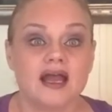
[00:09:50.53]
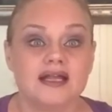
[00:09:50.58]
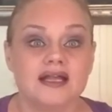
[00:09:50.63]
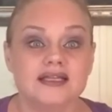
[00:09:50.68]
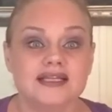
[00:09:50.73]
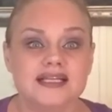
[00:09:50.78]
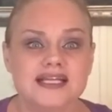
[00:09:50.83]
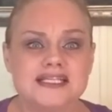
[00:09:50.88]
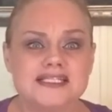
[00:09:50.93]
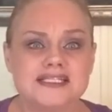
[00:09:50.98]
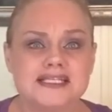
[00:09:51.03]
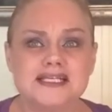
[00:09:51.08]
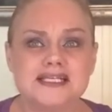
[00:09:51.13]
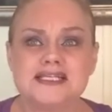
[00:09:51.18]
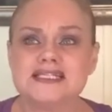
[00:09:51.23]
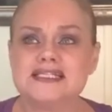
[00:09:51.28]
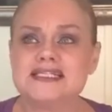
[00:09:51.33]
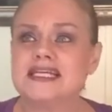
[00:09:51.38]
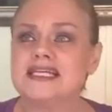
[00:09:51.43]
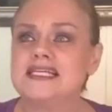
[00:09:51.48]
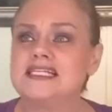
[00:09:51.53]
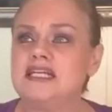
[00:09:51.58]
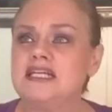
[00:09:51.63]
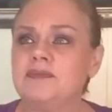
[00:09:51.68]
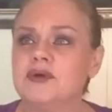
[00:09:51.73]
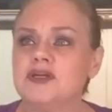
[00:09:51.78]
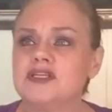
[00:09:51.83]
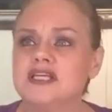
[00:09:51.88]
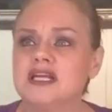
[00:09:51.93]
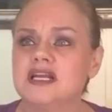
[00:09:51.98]
listed
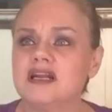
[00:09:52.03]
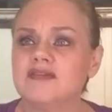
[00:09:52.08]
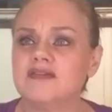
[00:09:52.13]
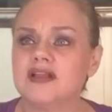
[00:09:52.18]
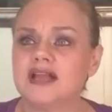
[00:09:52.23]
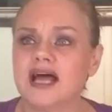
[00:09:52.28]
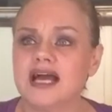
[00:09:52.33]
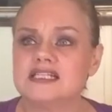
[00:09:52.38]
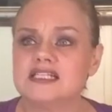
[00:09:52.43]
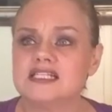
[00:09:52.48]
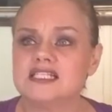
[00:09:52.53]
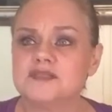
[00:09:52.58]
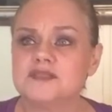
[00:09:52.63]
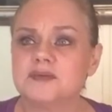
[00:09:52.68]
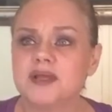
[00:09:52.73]
60% of the license